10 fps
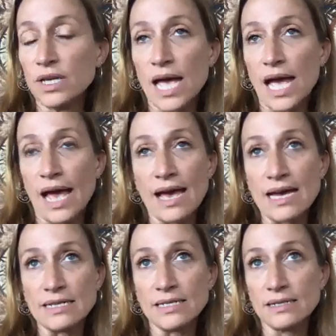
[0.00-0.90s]

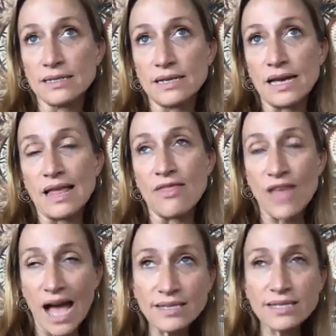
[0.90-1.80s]
And
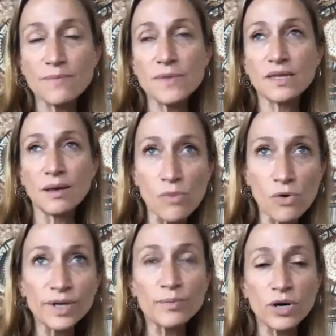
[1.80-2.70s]
that's something that
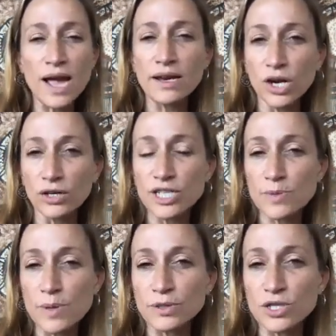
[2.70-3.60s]
more and more I
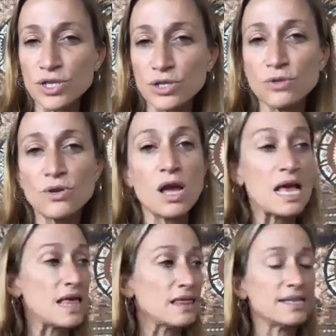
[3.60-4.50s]
encourage people to do.
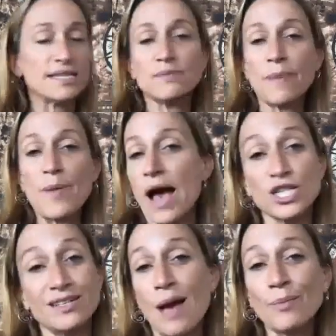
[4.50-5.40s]
This is my
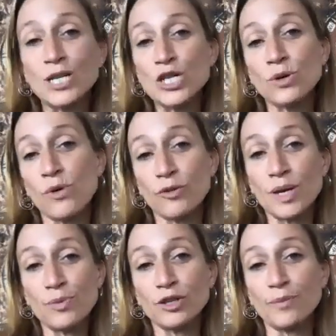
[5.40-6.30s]
passion. I'm going to do it whether
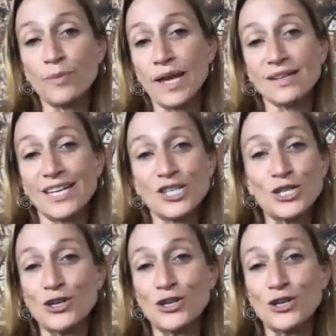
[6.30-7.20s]
people are paying
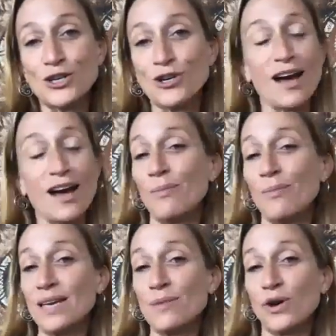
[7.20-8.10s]
attention or not. I'm going to
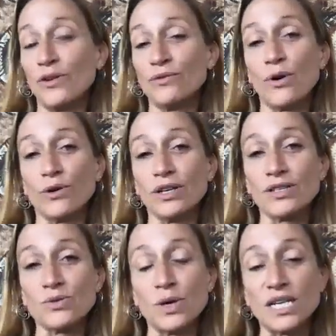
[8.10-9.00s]
keep going forward.
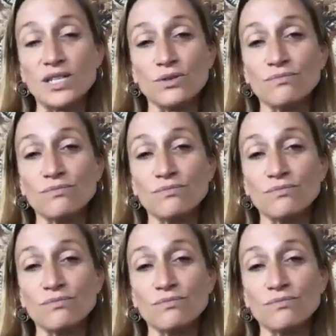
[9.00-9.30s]
It's what I do.